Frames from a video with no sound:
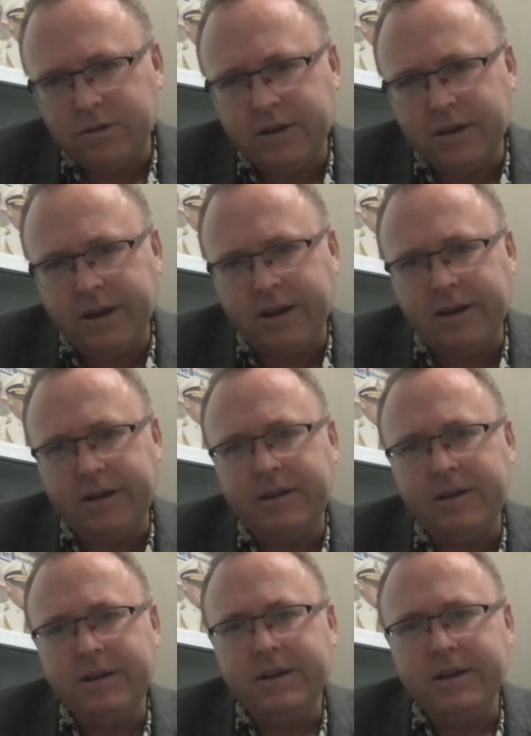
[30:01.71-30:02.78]
okay?
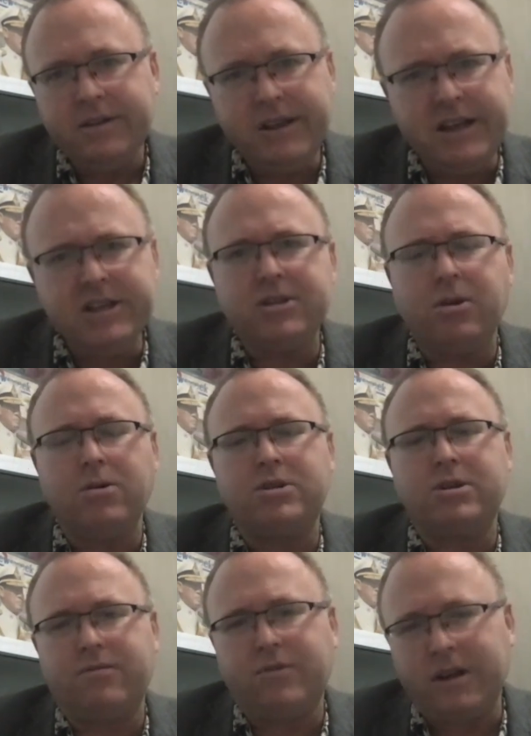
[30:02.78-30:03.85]
These sorts
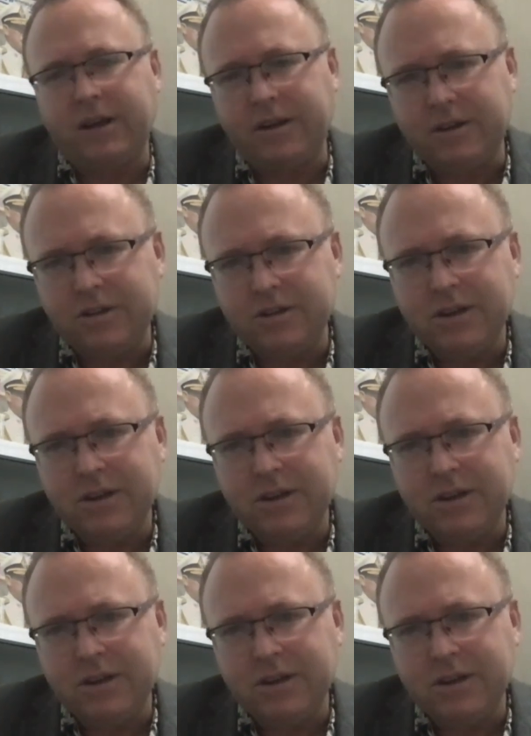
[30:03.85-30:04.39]
of things.